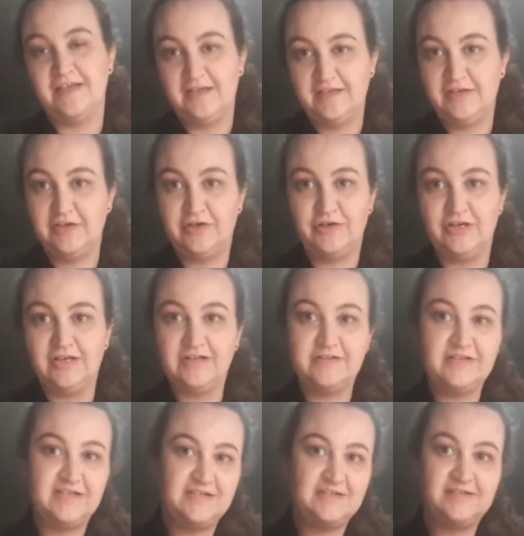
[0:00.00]
you know, a
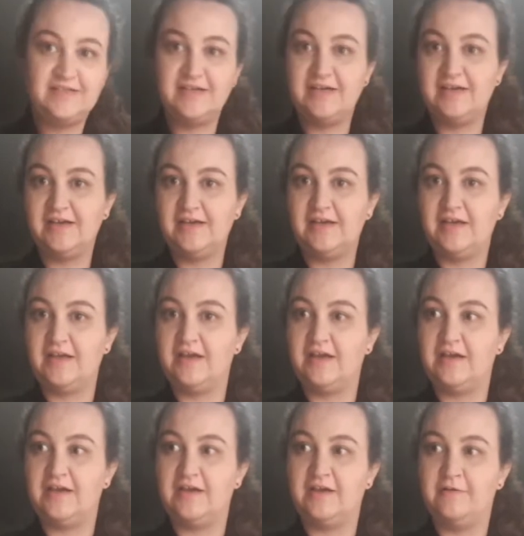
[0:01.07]
cleanser,
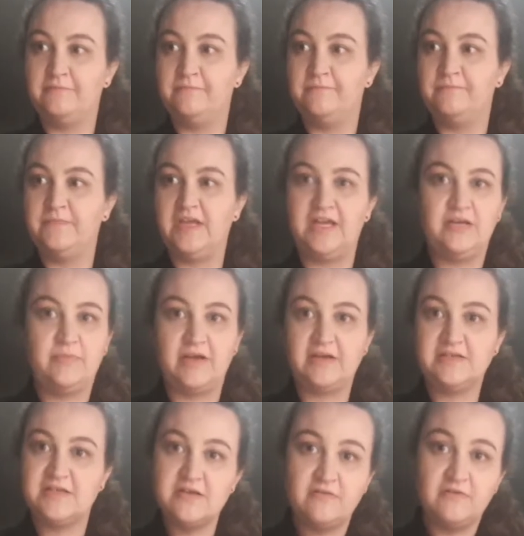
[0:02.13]

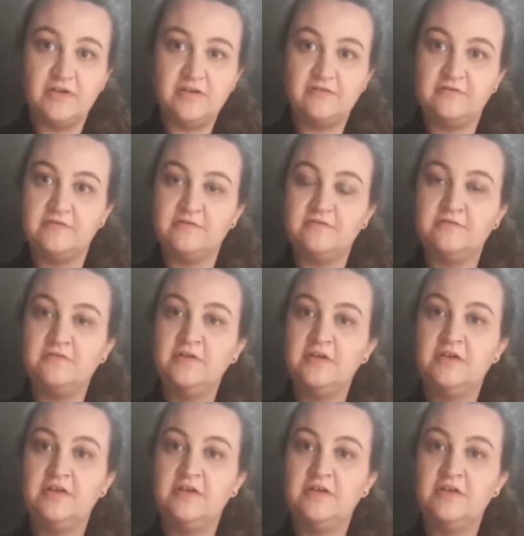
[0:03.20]
antibacterial.